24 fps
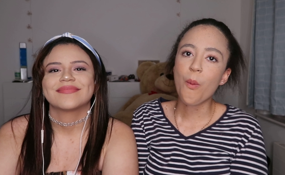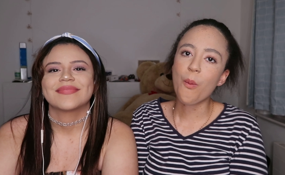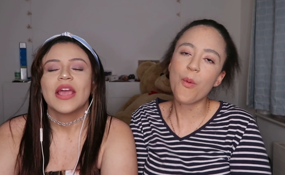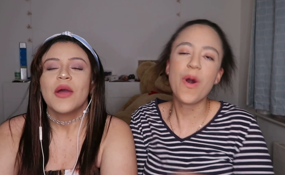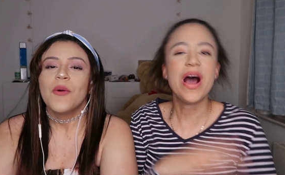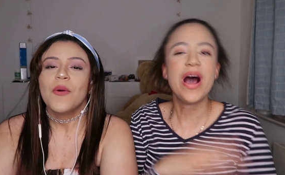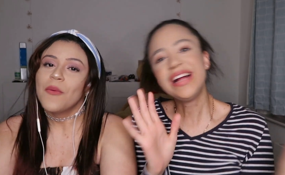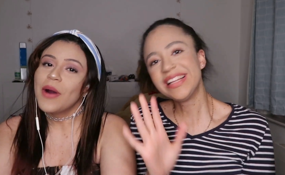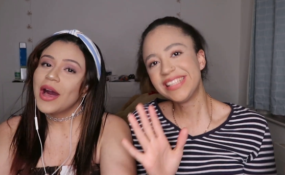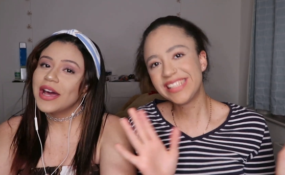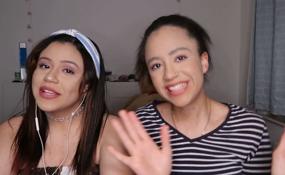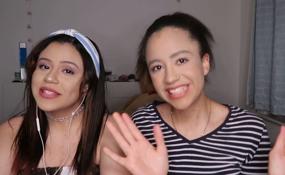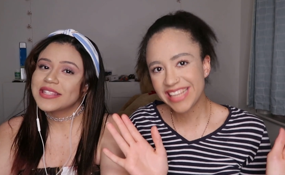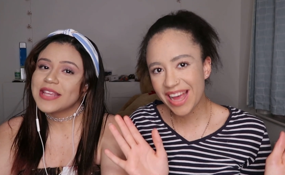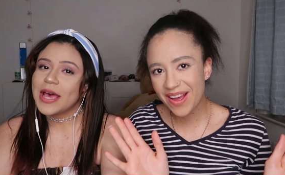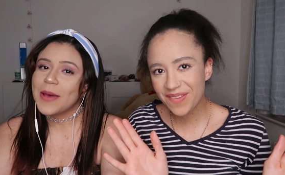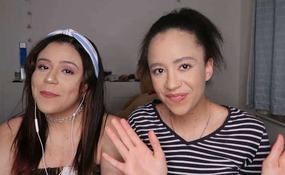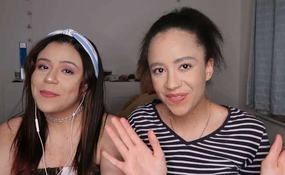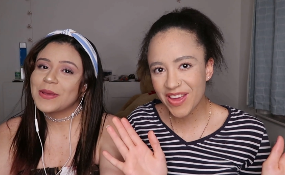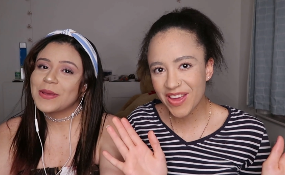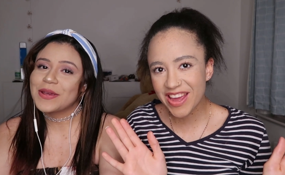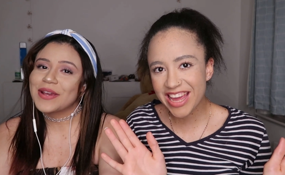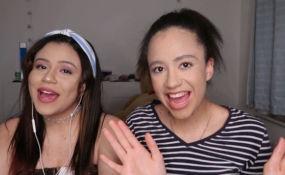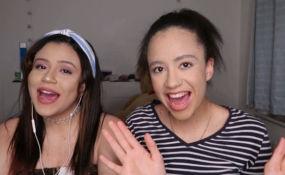
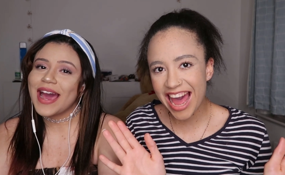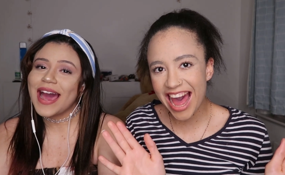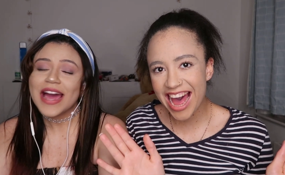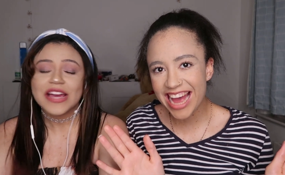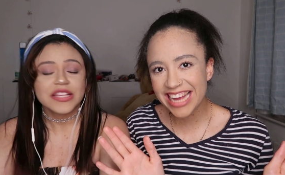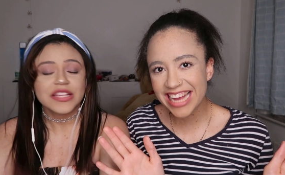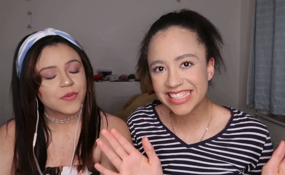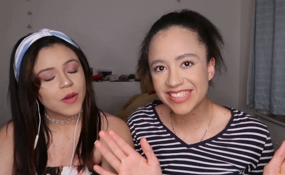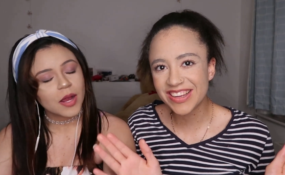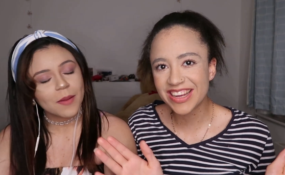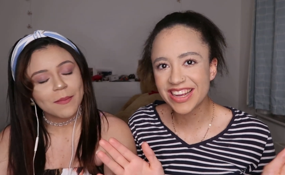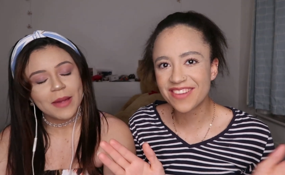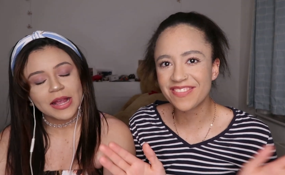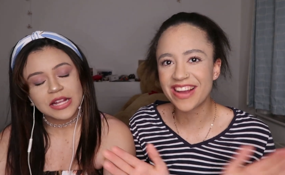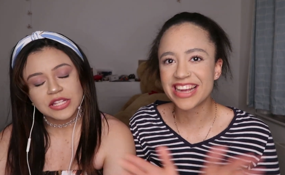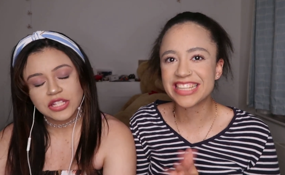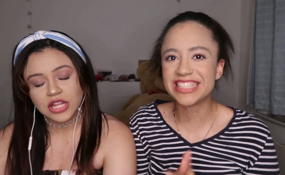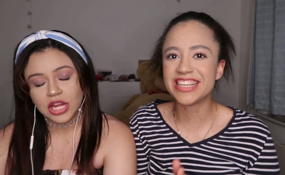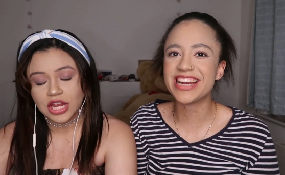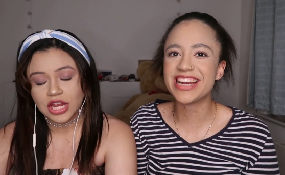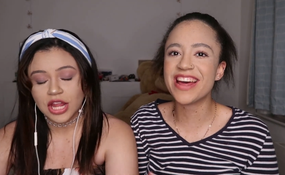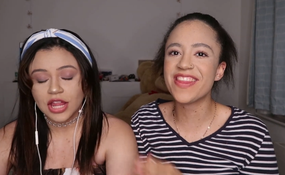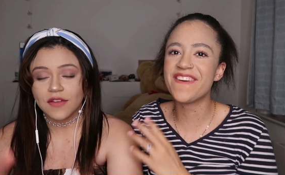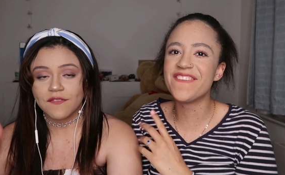Speaker 1: What's up, you guys? Welcome
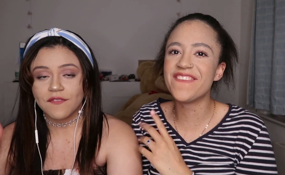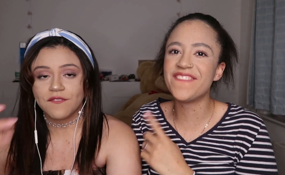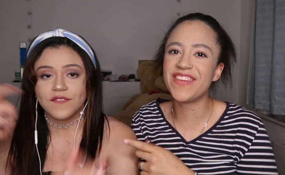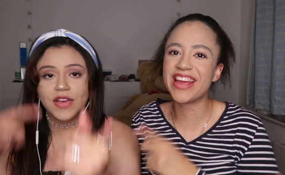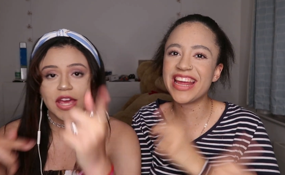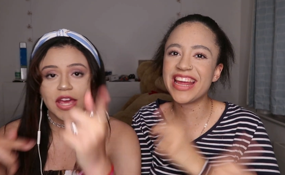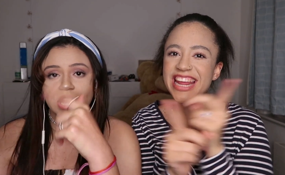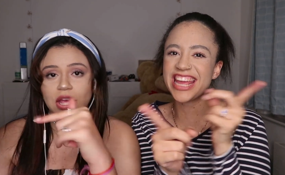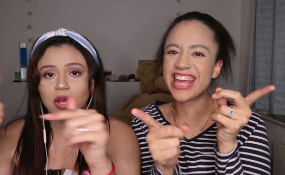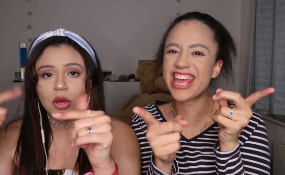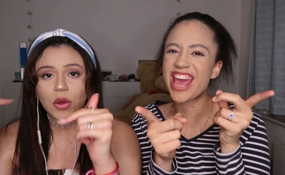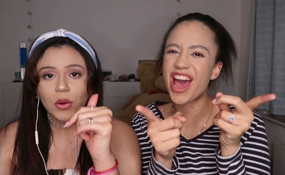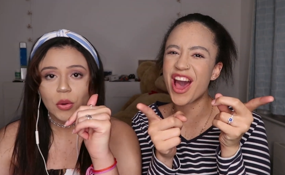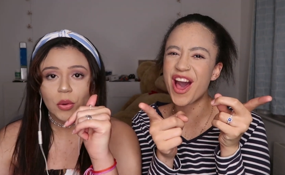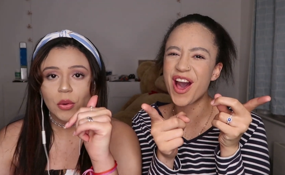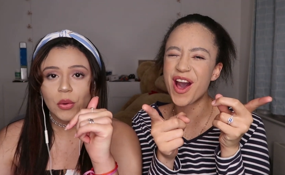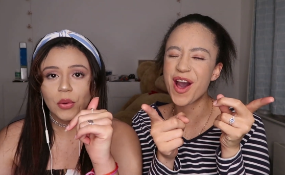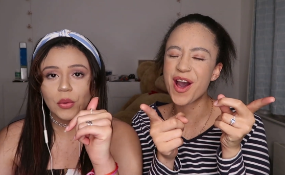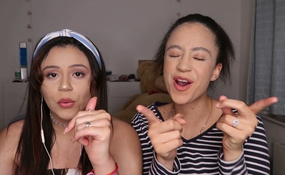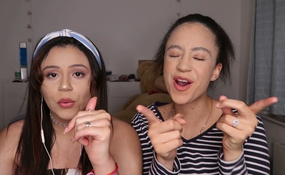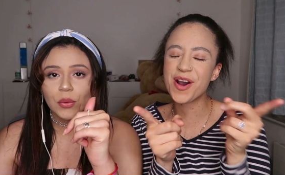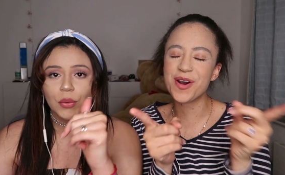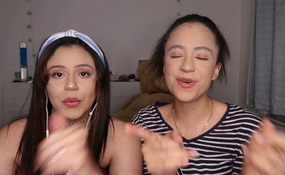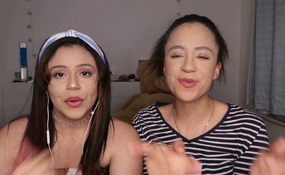back to another video.
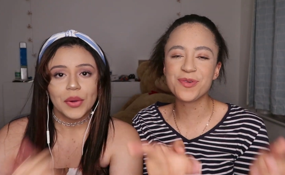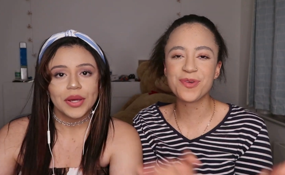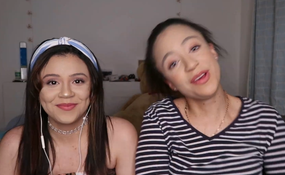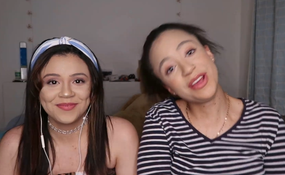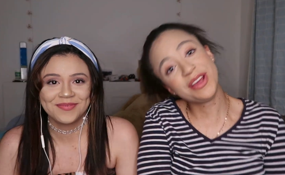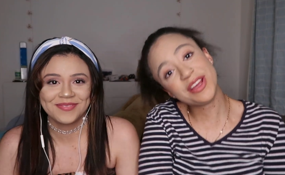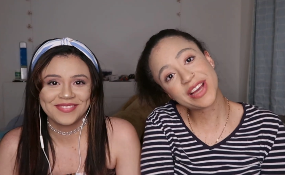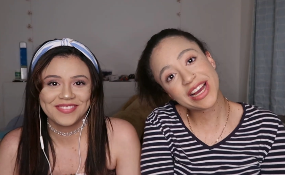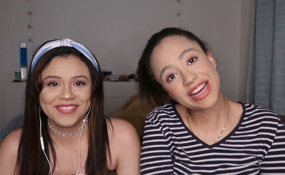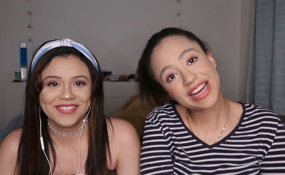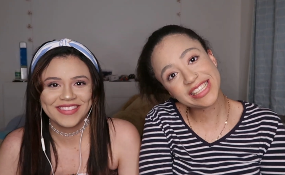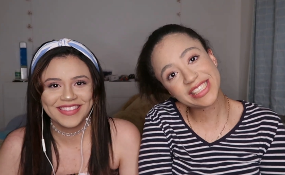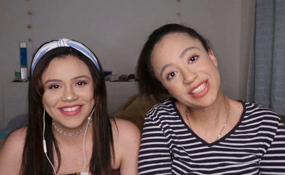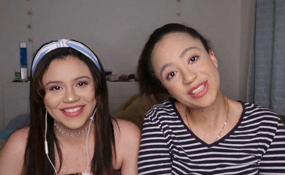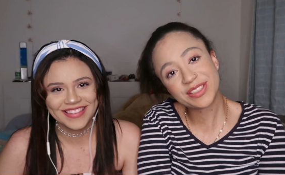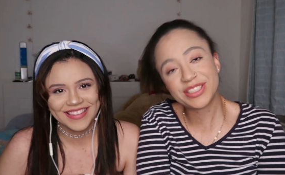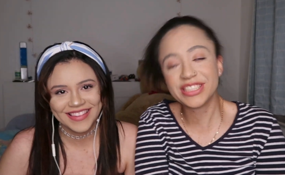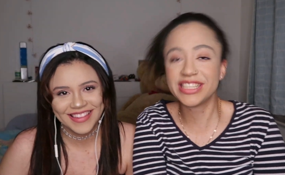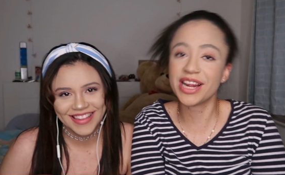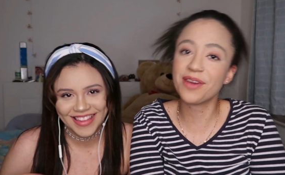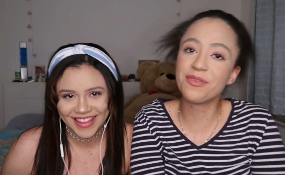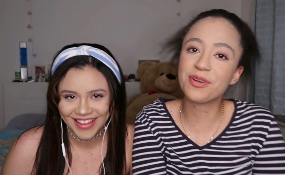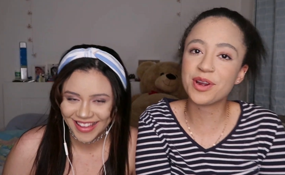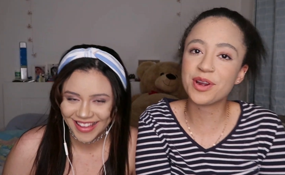Hey, you guys.
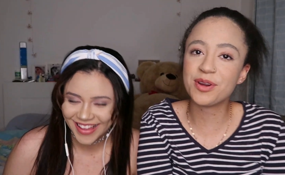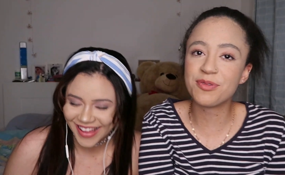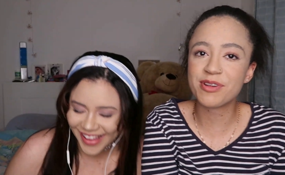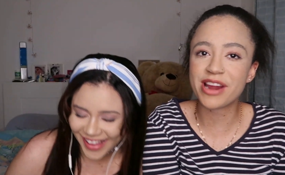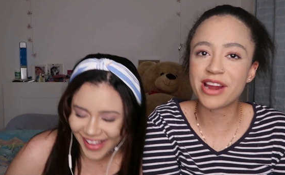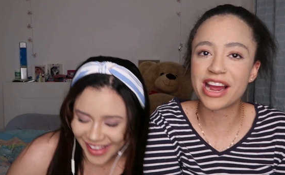So today we're gonna